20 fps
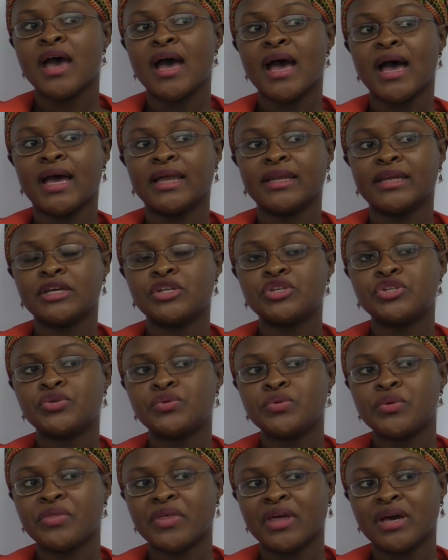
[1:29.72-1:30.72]
And in
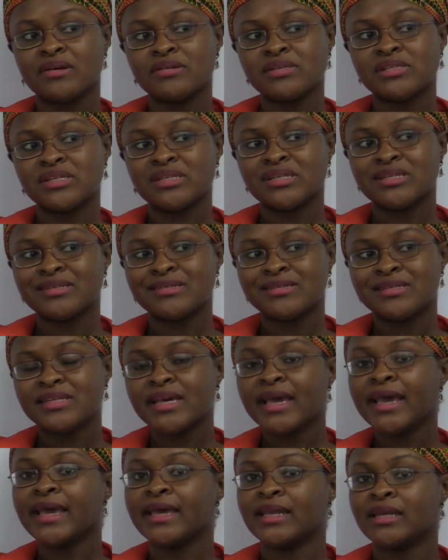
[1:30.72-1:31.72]

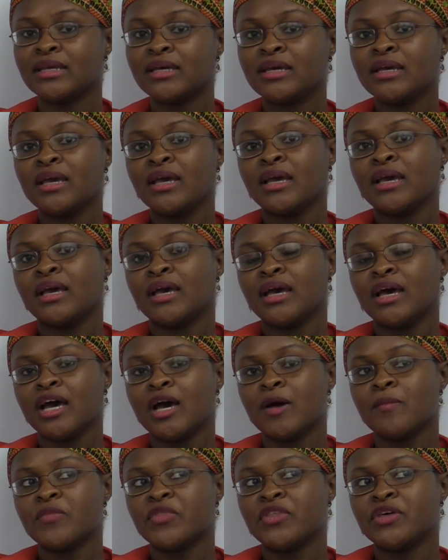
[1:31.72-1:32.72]
2010,
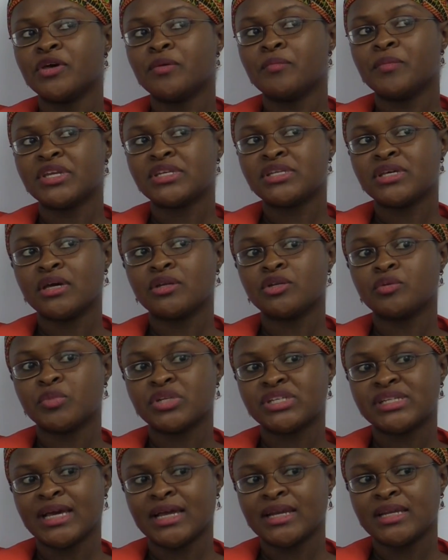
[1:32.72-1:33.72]
the maternal
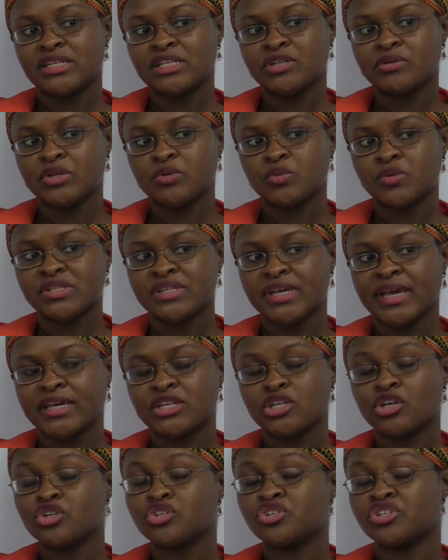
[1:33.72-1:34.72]
mortality rate was
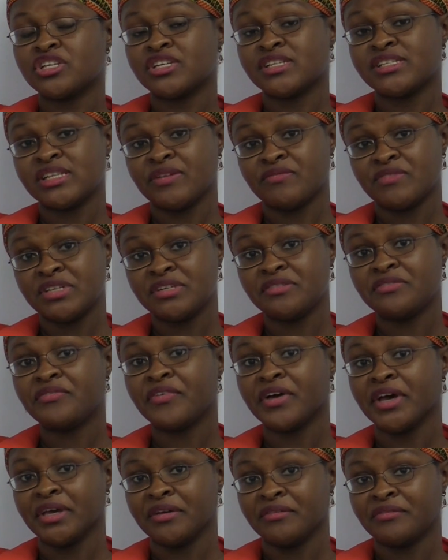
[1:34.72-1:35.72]

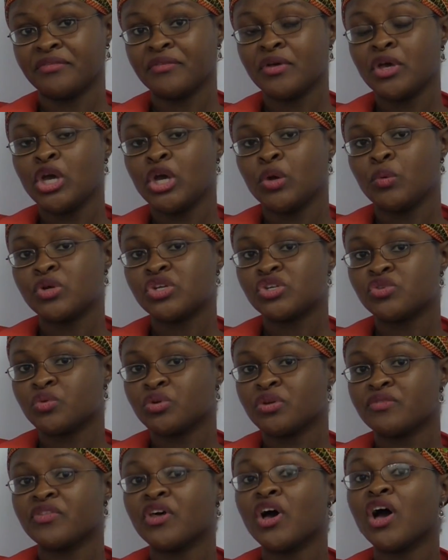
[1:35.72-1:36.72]
875, which is
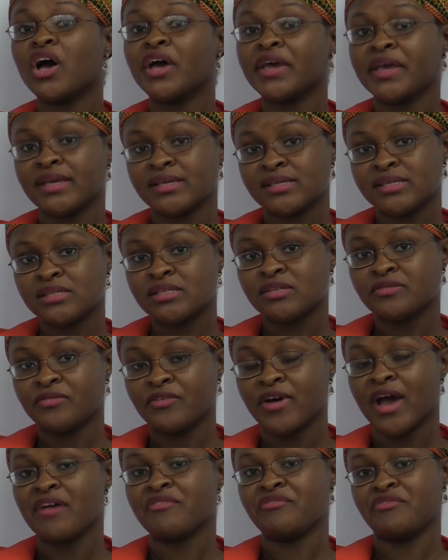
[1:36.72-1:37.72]
one of the highest
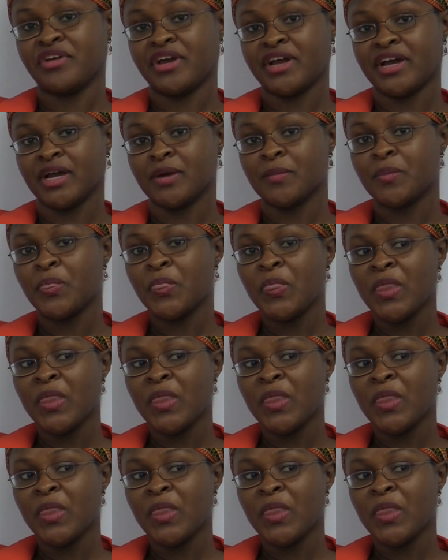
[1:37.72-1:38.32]
for Africa.